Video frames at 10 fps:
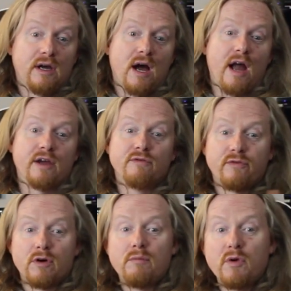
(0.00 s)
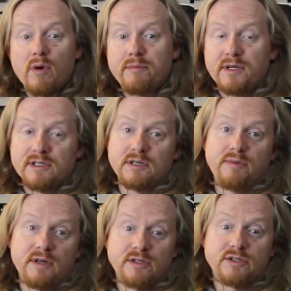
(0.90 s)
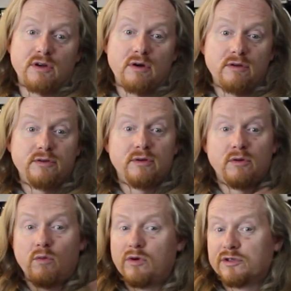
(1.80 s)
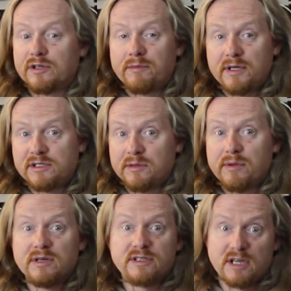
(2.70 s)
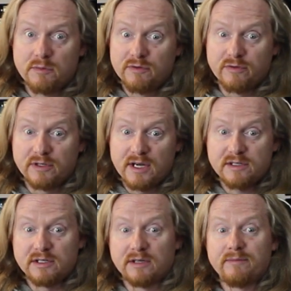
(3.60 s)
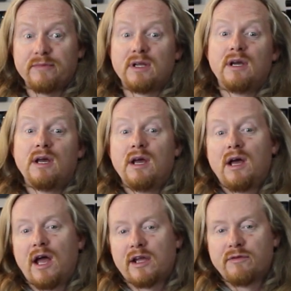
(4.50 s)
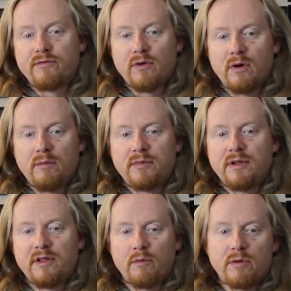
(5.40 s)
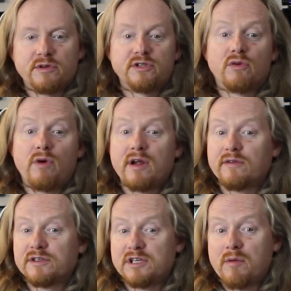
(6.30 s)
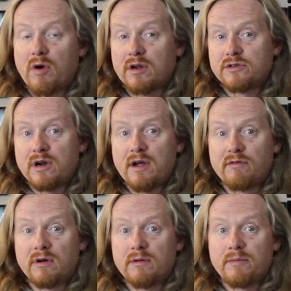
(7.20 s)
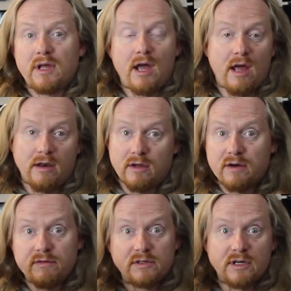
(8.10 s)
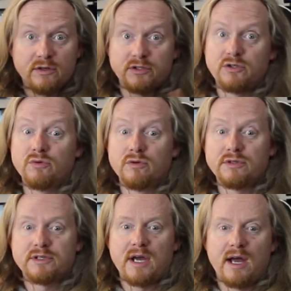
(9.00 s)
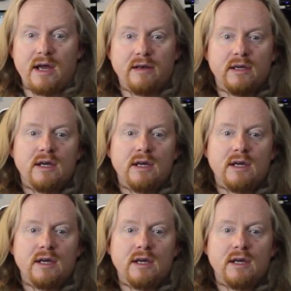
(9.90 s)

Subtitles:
I confirmed no updates had been installed. Windows updates had been disabled for testing. I confirmed that we were still running on the same ARC driver, and none of Intel's tools had